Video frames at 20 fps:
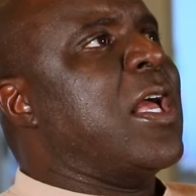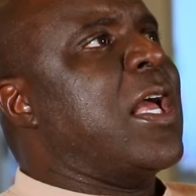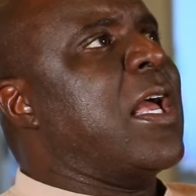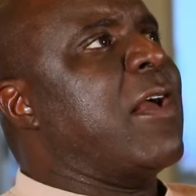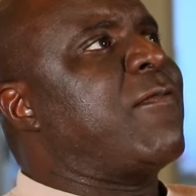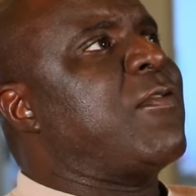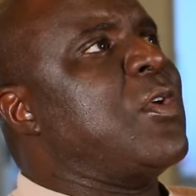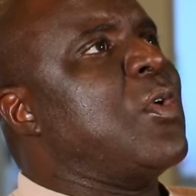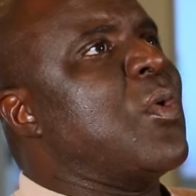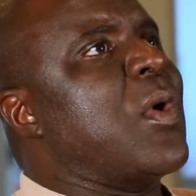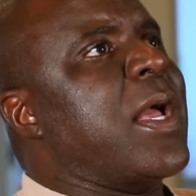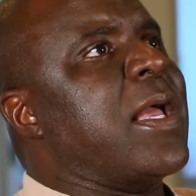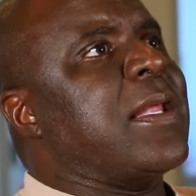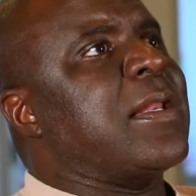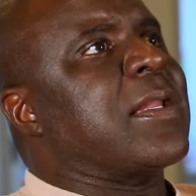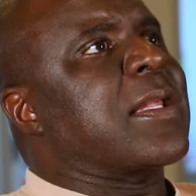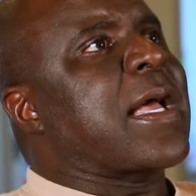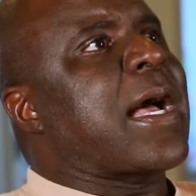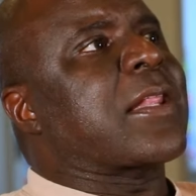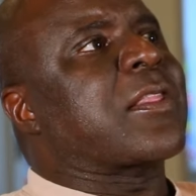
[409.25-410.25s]
If you
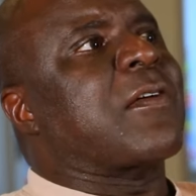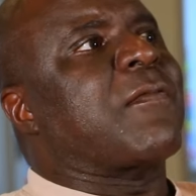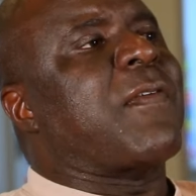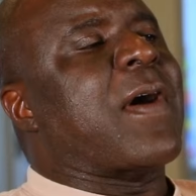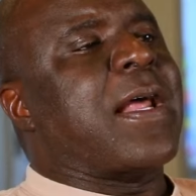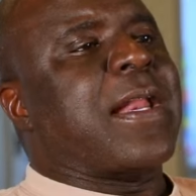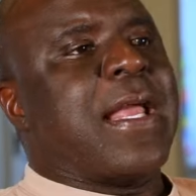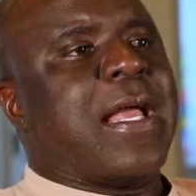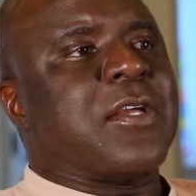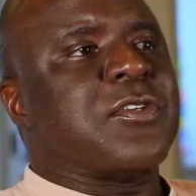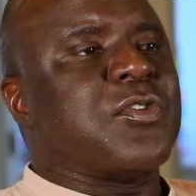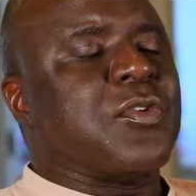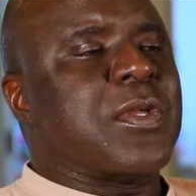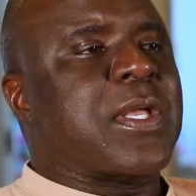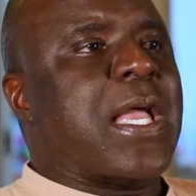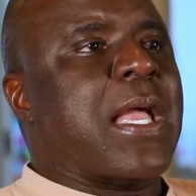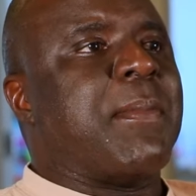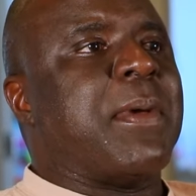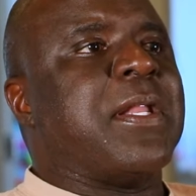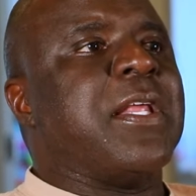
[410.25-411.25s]
ain't got the financial
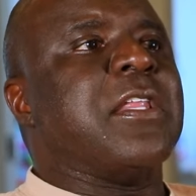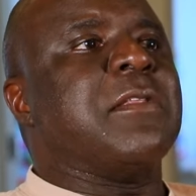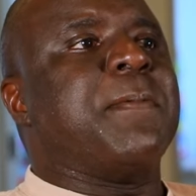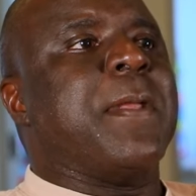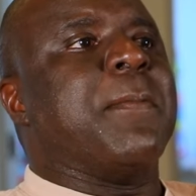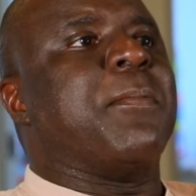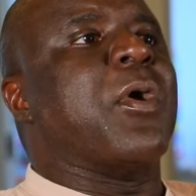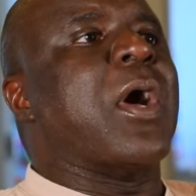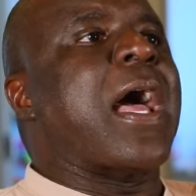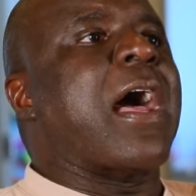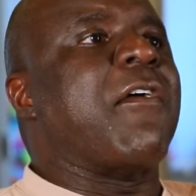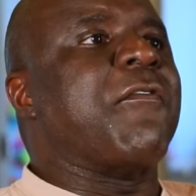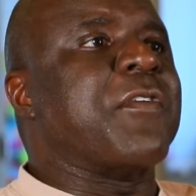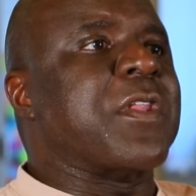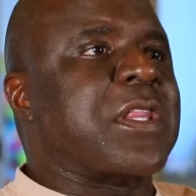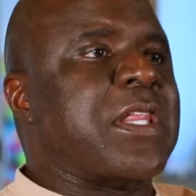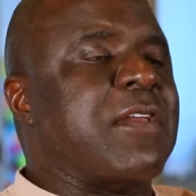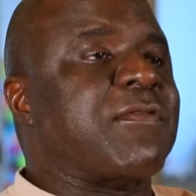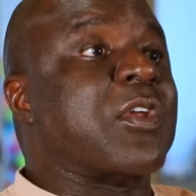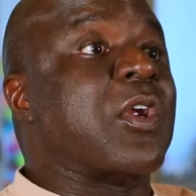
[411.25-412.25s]
game, and these people,
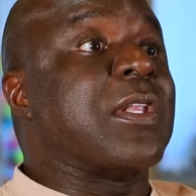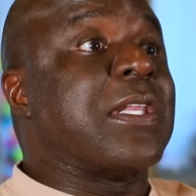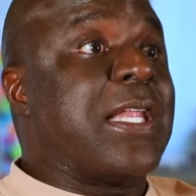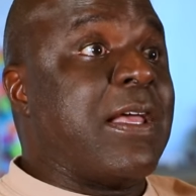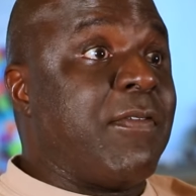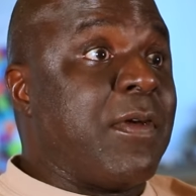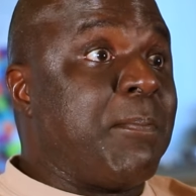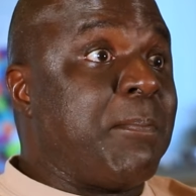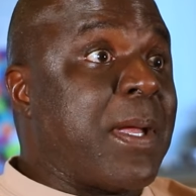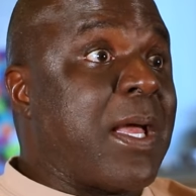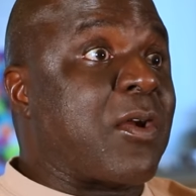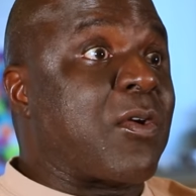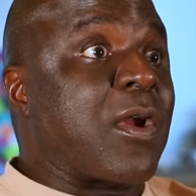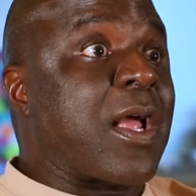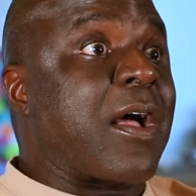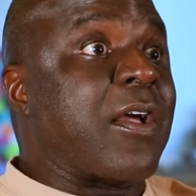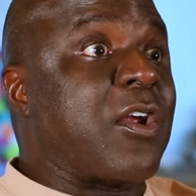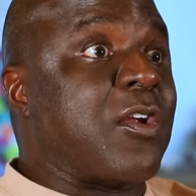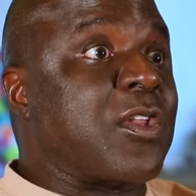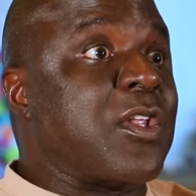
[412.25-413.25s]
obviously, if they're living better
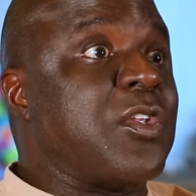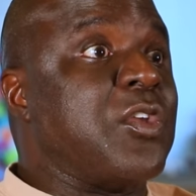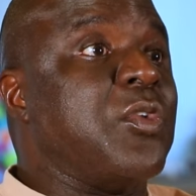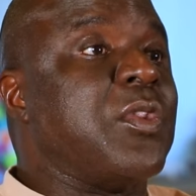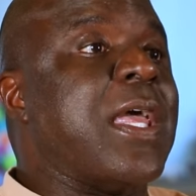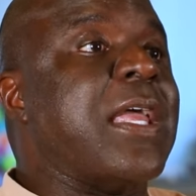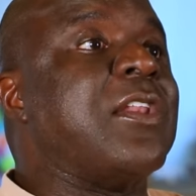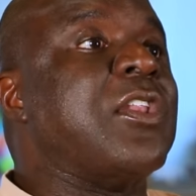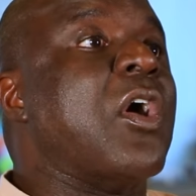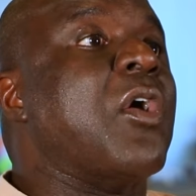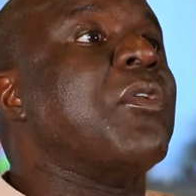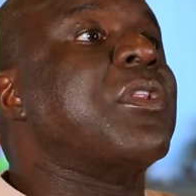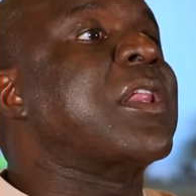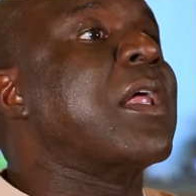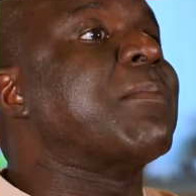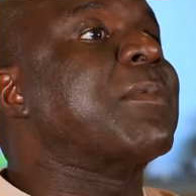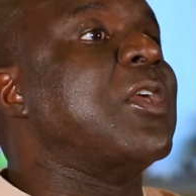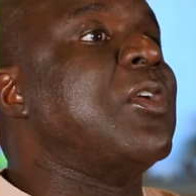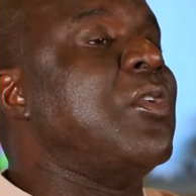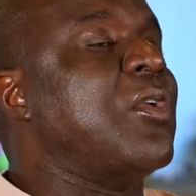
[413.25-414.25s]
out here than you, they know
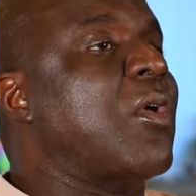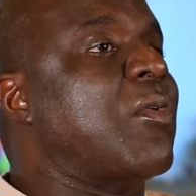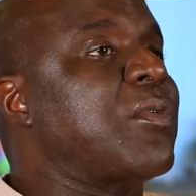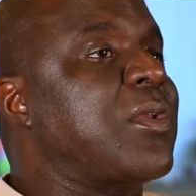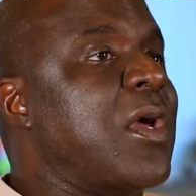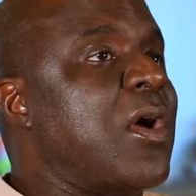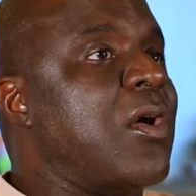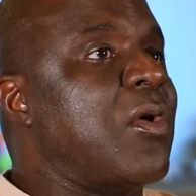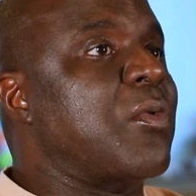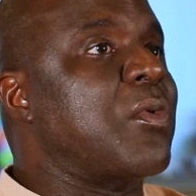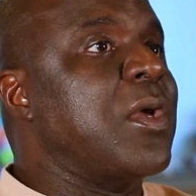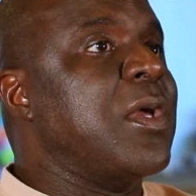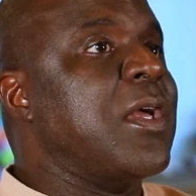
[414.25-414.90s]
something you don't know.